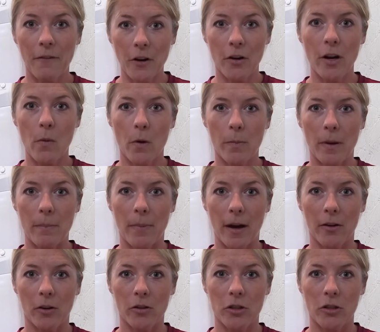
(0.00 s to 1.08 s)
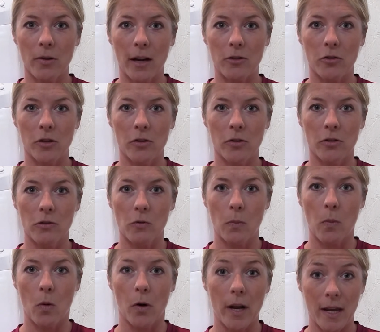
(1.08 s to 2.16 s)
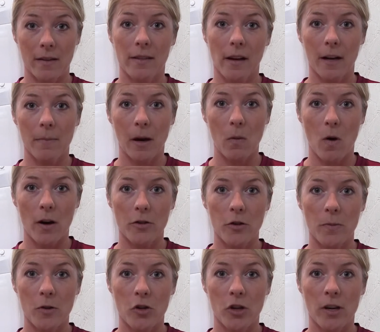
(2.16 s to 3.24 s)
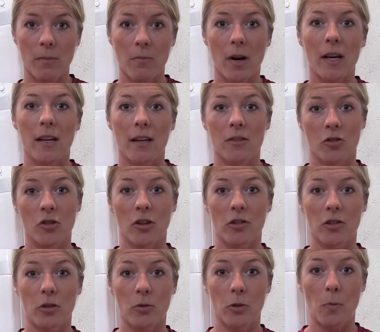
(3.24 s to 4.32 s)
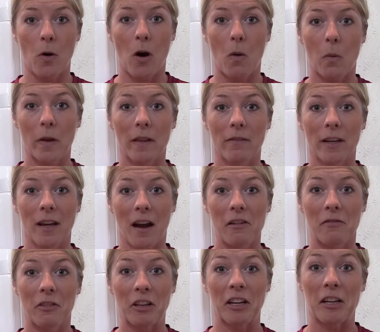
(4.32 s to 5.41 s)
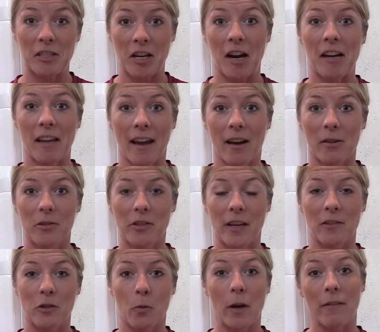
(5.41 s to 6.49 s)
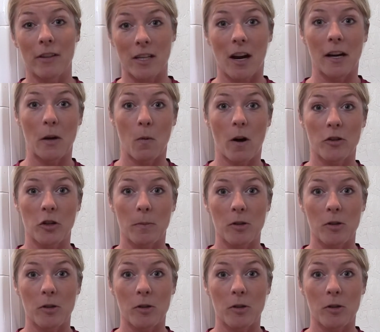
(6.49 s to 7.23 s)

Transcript: I figured it would be better to actually do this report inside my washing machine, but it is just too small. We live in kind of like a tiny house, and so we have a tiny washing